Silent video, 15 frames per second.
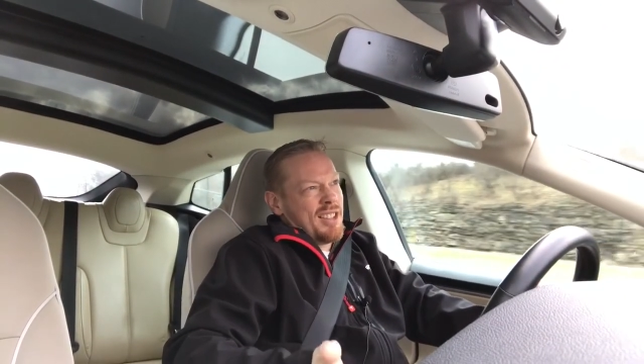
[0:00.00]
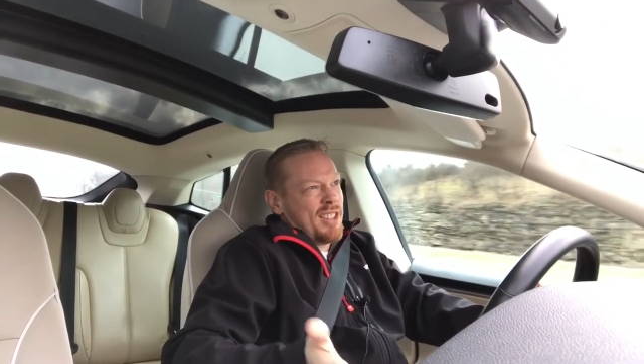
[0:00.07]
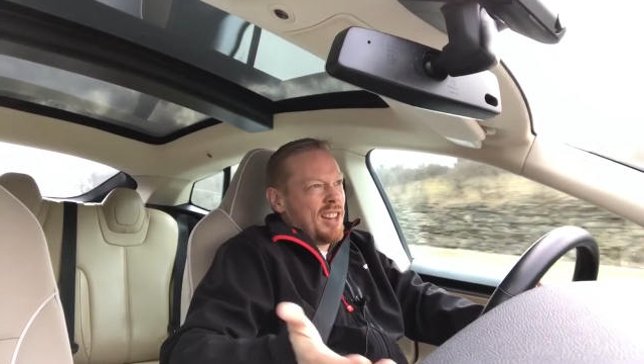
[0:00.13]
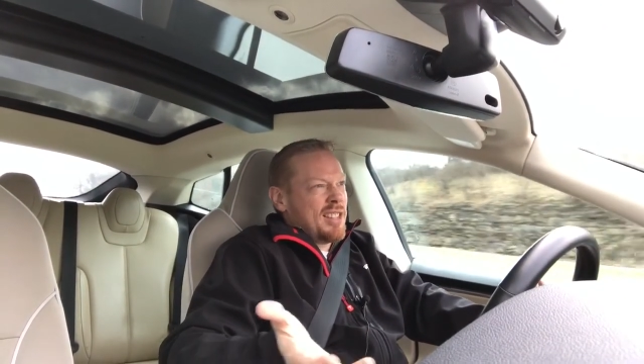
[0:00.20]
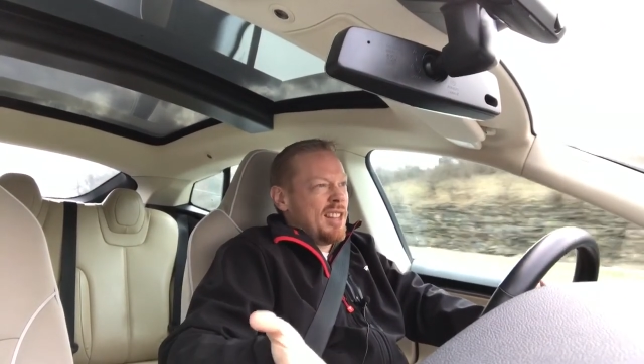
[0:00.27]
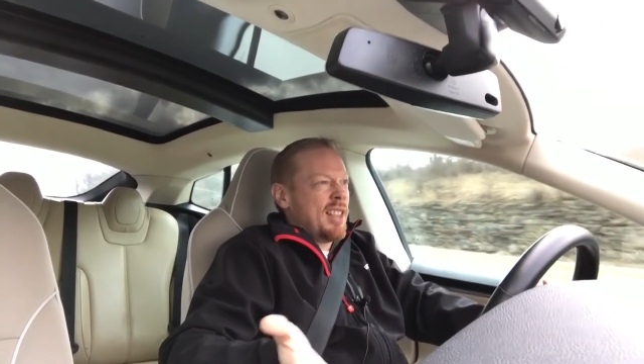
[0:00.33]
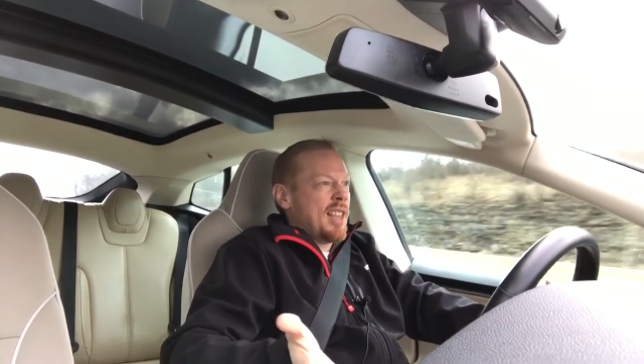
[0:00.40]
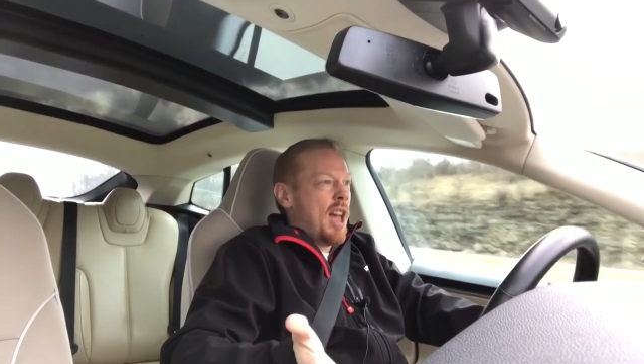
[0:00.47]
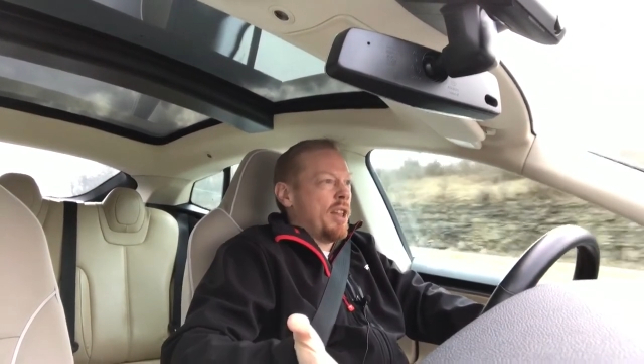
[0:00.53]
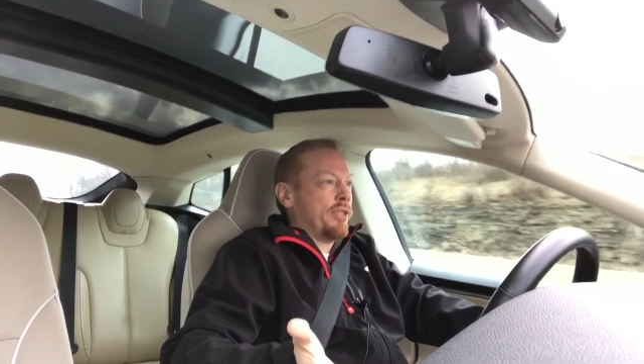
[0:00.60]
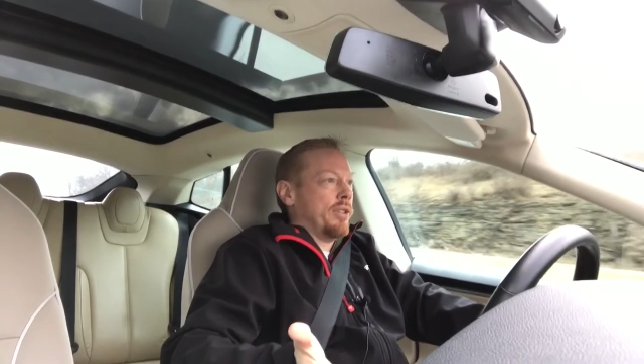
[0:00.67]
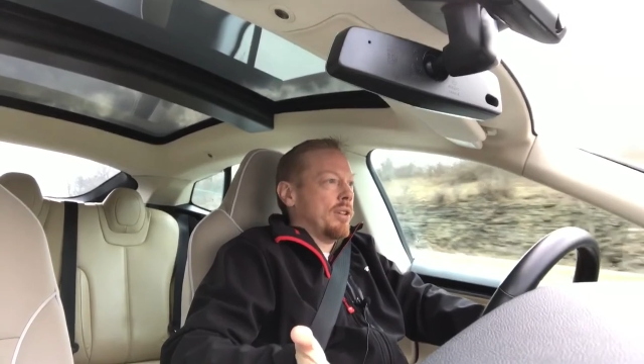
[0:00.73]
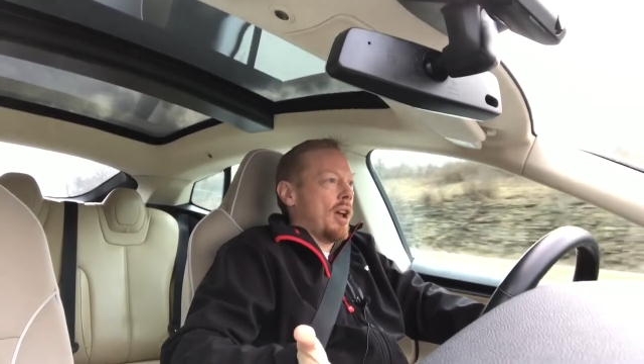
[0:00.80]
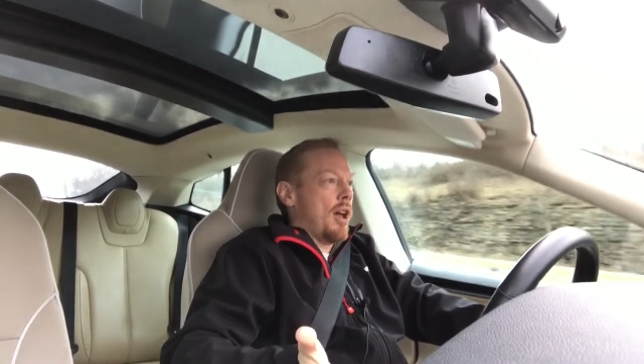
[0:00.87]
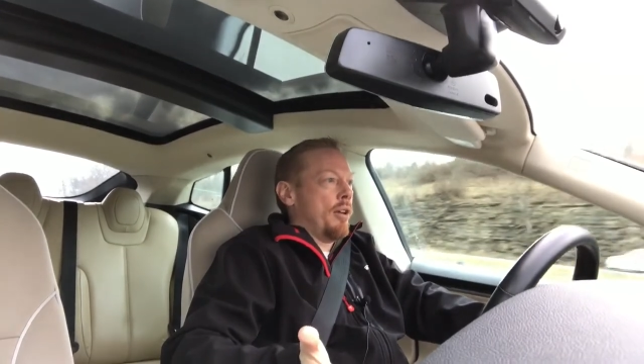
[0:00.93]

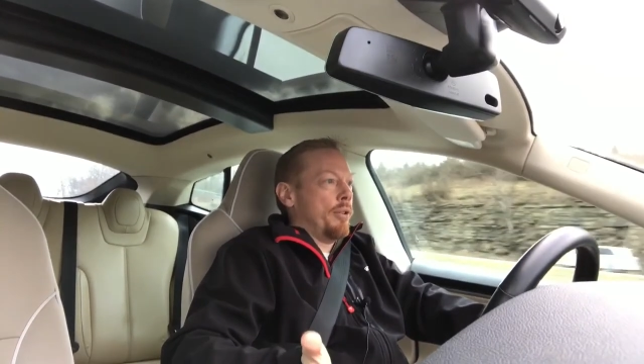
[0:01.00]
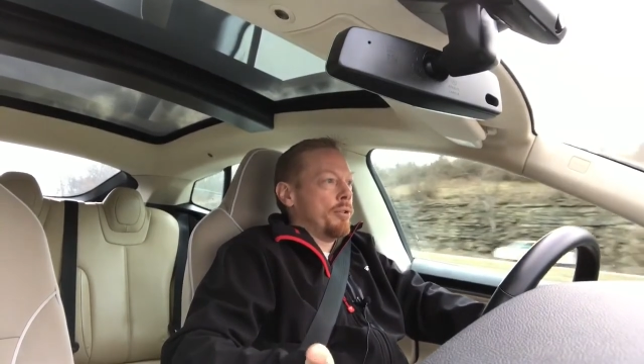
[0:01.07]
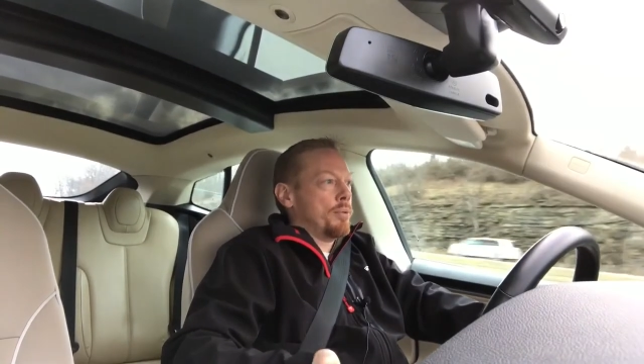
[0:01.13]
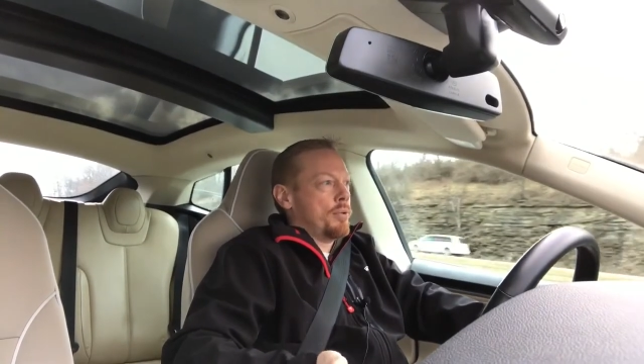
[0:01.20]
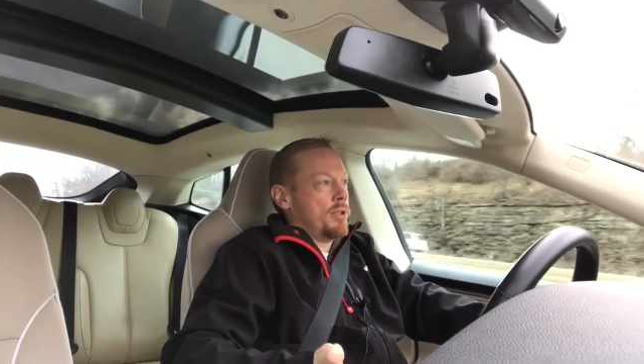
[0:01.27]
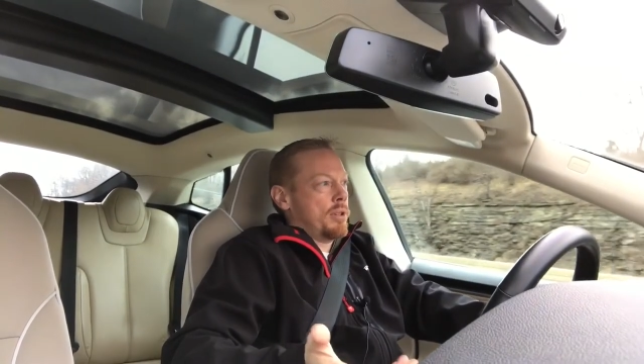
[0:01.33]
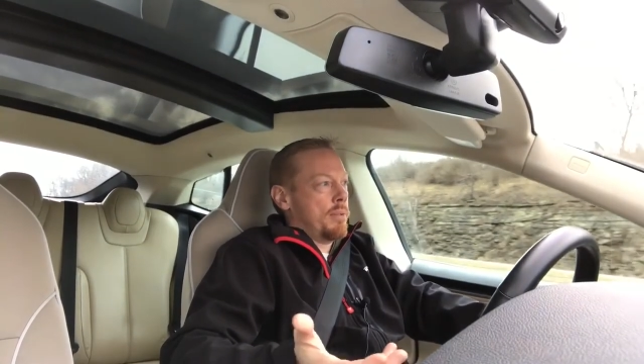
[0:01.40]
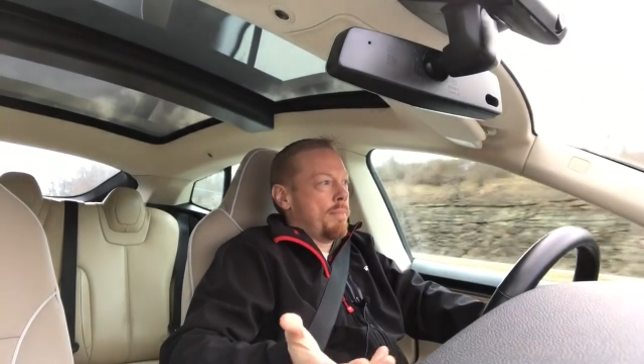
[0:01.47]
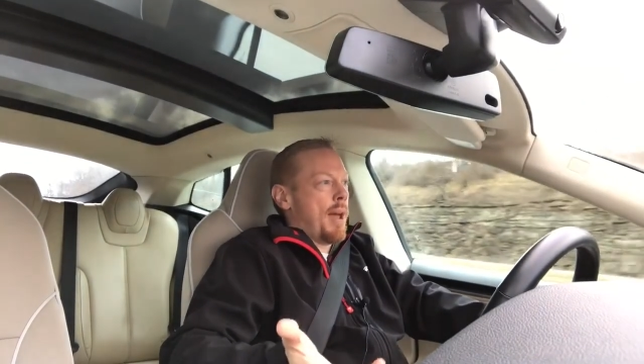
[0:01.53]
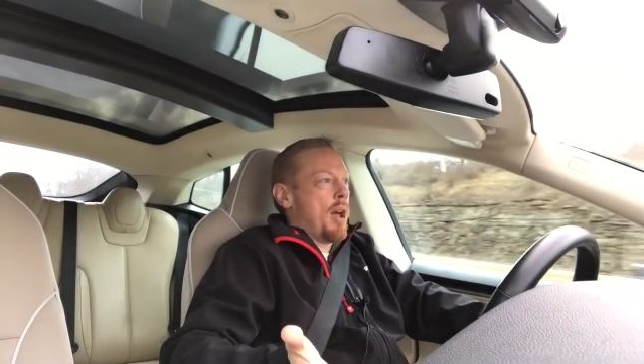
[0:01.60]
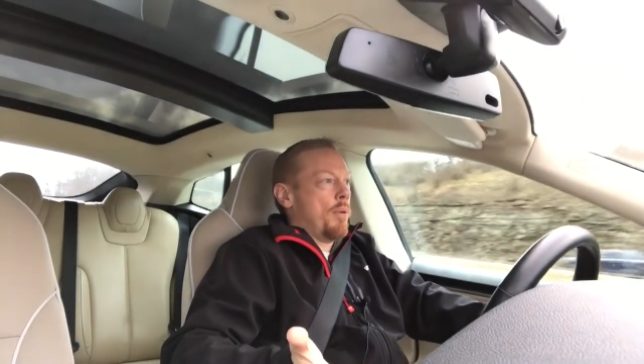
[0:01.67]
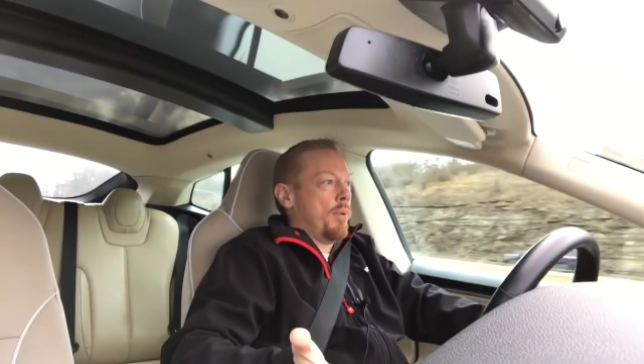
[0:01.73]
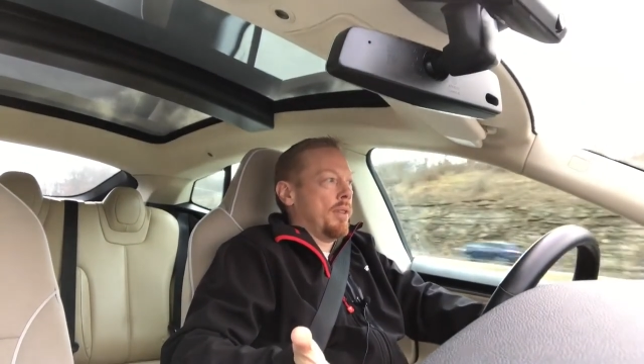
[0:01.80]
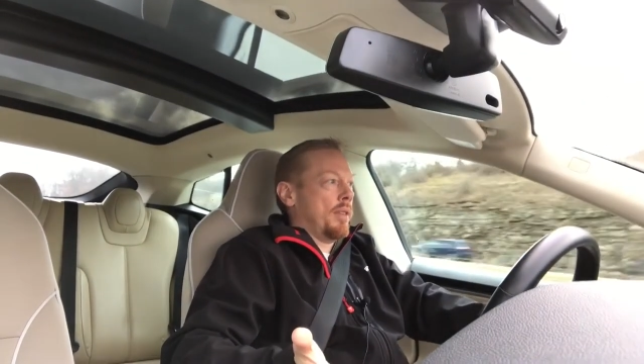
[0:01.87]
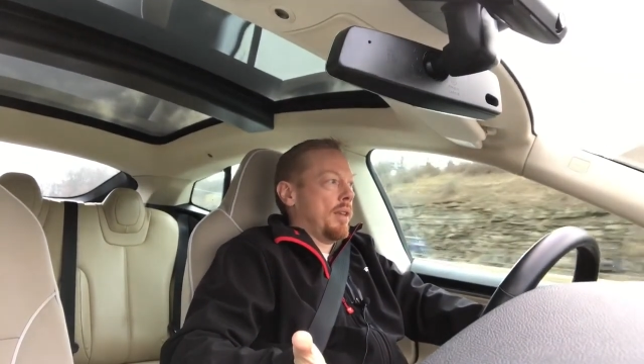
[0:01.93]
$60,000, which is
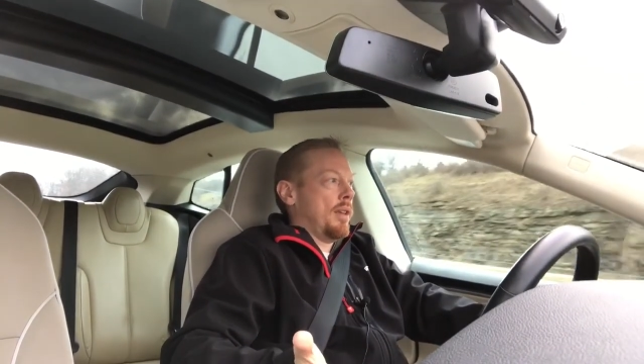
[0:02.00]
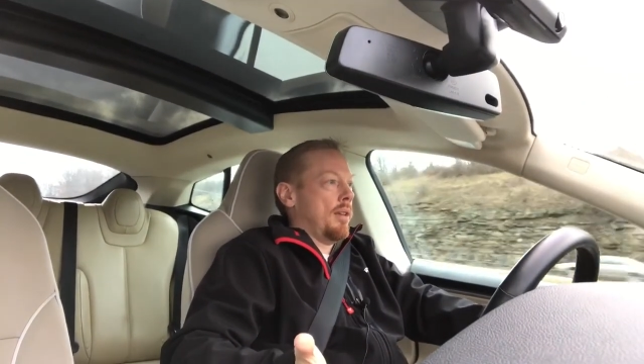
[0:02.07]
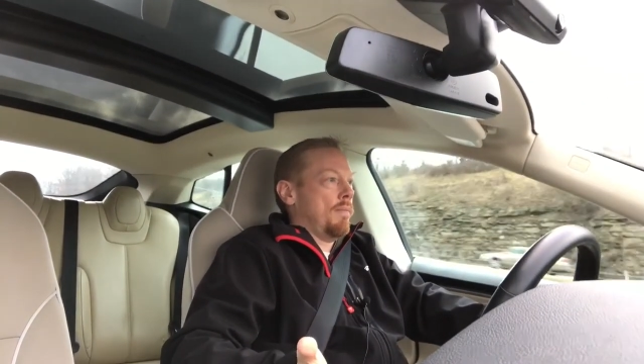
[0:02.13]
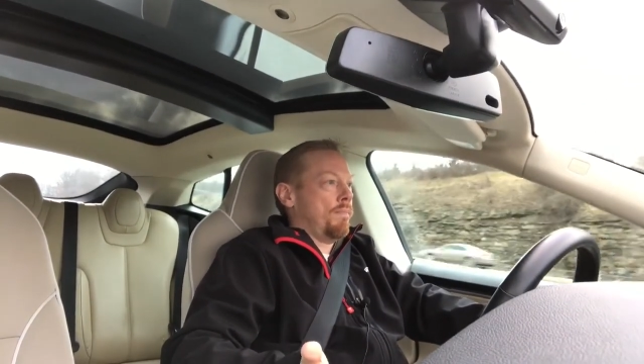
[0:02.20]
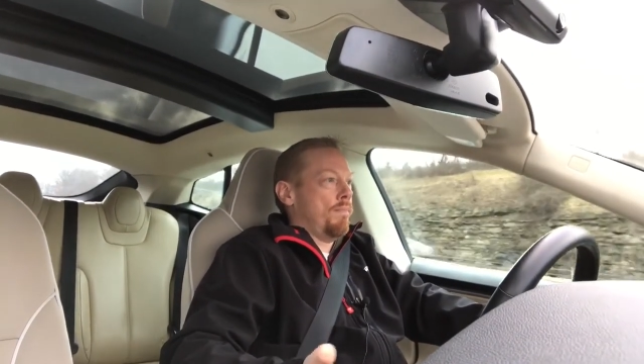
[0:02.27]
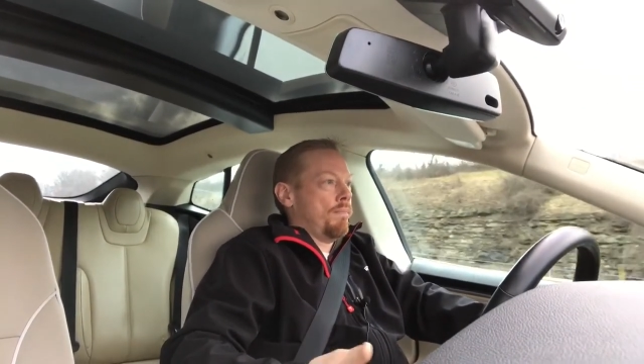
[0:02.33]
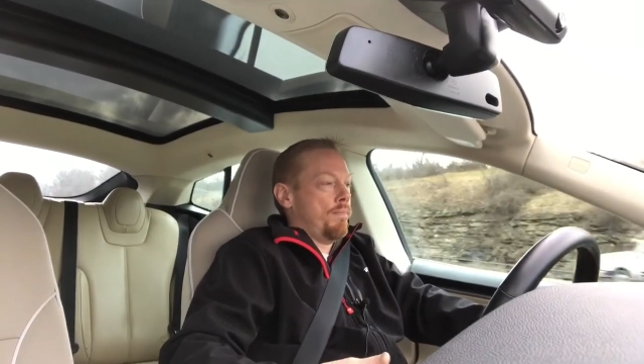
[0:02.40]
about what the